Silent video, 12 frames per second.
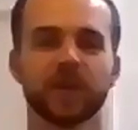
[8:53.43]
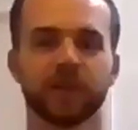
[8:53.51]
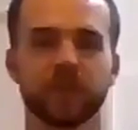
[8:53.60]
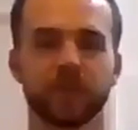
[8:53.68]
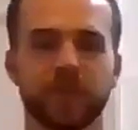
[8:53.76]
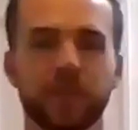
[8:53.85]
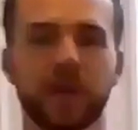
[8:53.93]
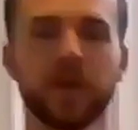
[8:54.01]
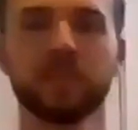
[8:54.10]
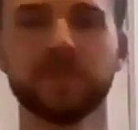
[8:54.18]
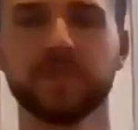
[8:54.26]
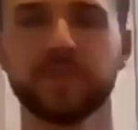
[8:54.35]
Your
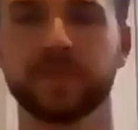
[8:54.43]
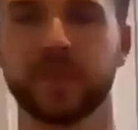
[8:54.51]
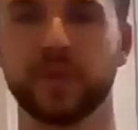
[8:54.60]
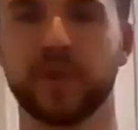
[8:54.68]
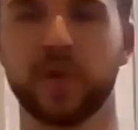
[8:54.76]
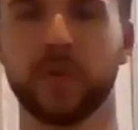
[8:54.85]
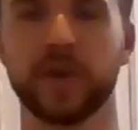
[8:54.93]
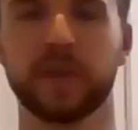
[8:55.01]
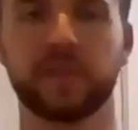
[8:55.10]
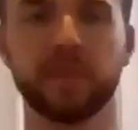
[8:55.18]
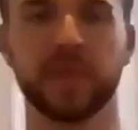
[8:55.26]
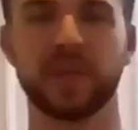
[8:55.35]
thumb, you don't want it to
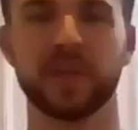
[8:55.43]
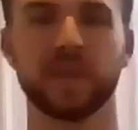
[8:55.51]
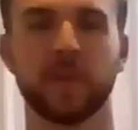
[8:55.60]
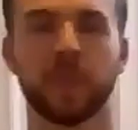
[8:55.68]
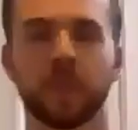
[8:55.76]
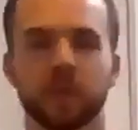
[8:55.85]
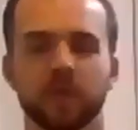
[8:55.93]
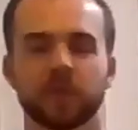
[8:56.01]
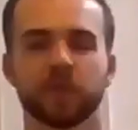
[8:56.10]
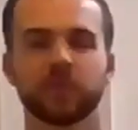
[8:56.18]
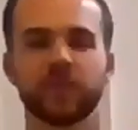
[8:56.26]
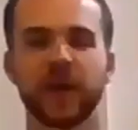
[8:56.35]
be
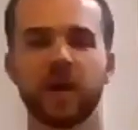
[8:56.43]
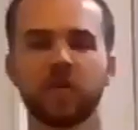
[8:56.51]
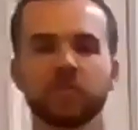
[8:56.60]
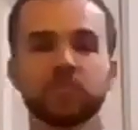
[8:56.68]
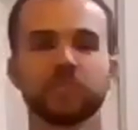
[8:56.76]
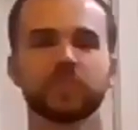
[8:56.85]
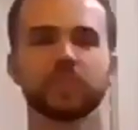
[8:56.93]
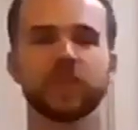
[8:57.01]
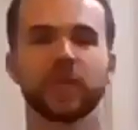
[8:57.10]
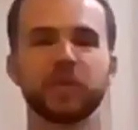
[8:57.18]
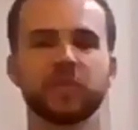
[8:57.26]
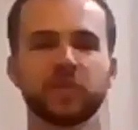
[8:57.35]
down. That
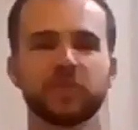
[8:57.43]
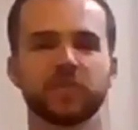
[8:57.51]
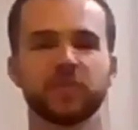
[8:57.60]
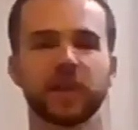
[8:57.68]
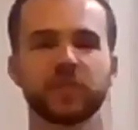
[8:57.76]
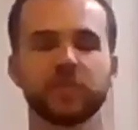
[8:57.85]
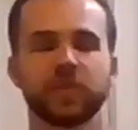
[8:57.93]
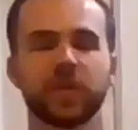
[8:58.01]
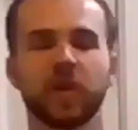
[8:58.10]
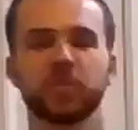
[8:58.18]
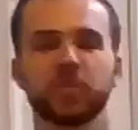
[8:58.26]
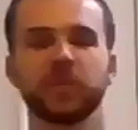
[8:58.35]
means you have to flex your
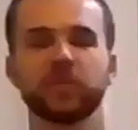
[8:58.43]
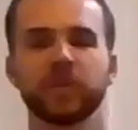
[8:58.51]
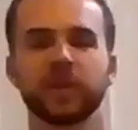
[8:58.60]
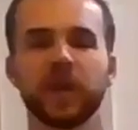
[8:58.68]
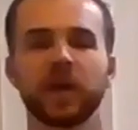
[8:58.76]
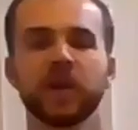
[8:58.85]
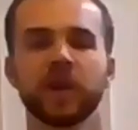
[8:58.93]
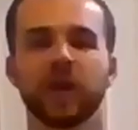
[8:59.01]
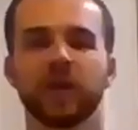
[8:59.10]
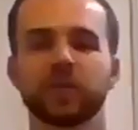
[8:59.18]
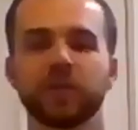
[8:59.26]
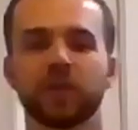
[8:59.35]
thumb to be doing that,
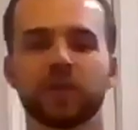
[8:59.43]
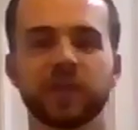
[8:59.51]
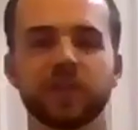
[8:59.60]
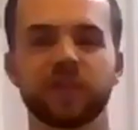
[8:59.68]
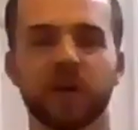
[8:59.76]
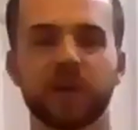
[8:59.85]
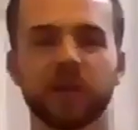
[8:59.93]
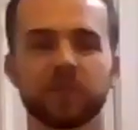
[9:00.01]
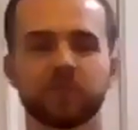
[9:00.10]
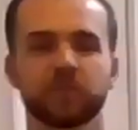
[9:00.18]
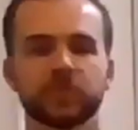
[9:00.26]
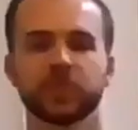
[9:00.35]
and you don't need to tuck it.
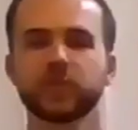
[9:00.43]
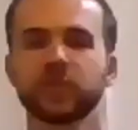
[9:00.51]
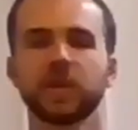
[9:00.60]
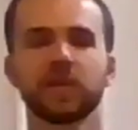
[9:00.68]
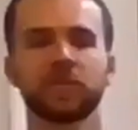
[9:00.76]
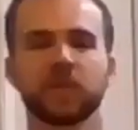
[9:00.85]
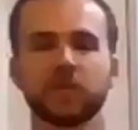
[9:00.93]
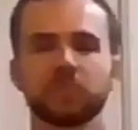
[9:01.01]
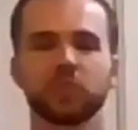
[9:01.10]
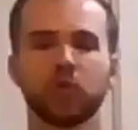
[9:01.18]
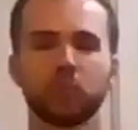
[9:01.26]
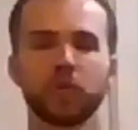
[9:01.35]
Just let it sit
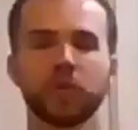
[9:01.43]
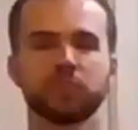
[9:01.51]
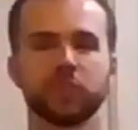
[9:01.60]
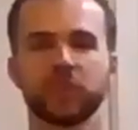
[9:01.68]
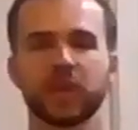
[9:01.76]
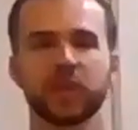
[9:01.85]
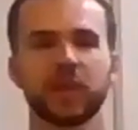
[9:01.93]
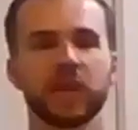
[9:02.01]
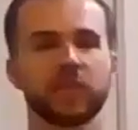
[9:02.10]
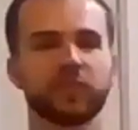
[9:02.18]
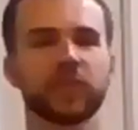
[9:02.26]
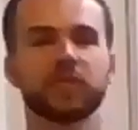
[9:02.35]
normally, just like a
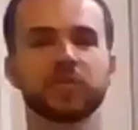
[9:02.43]
handshake.